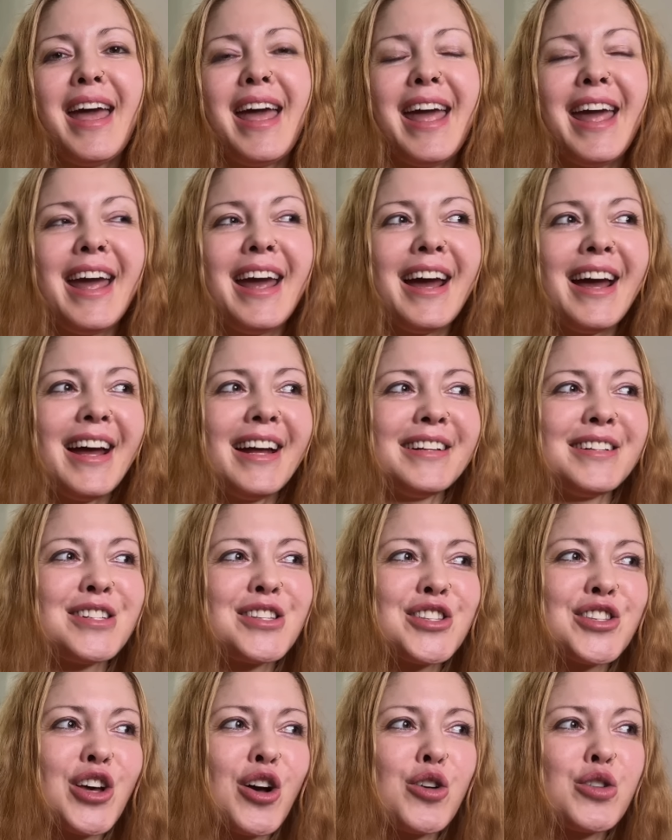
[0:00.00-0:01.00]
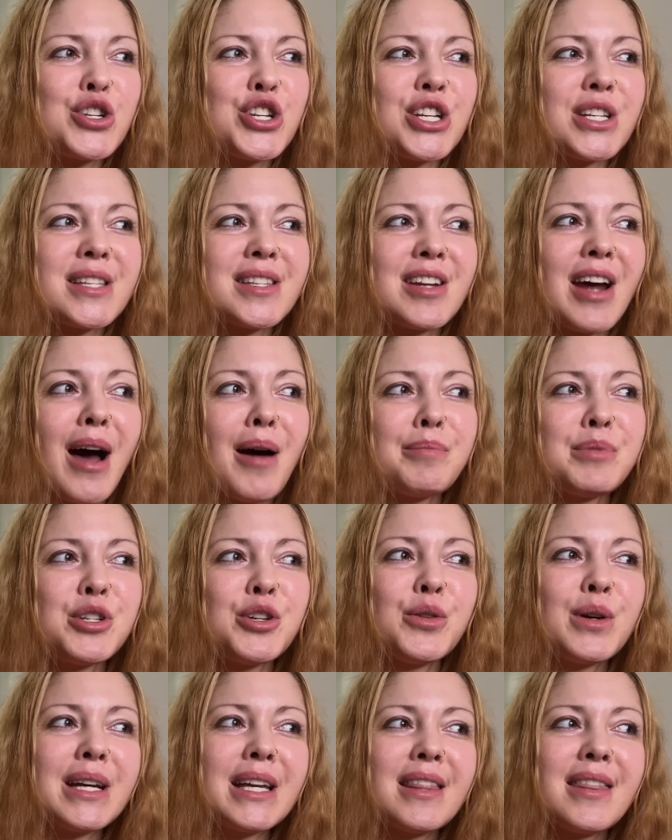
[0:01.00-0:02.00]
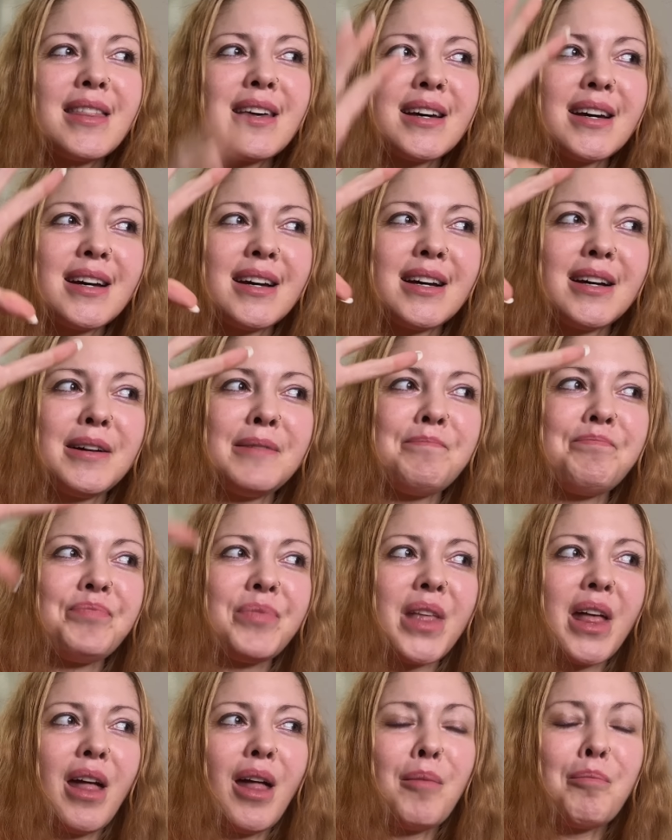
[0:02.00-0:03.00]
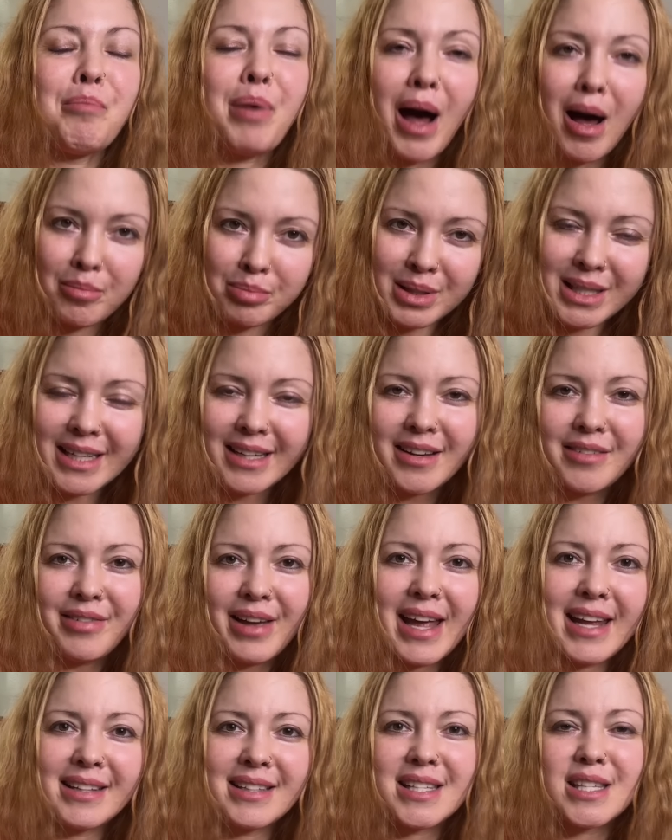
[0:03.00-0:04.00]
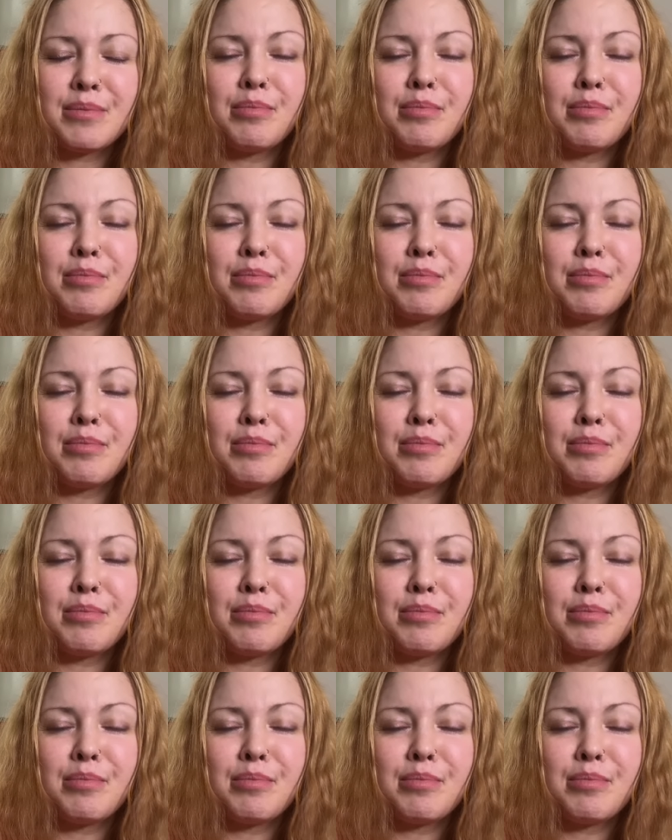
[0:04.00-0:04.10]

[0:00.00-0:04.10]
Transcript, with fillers: And so she stopped doing the public events,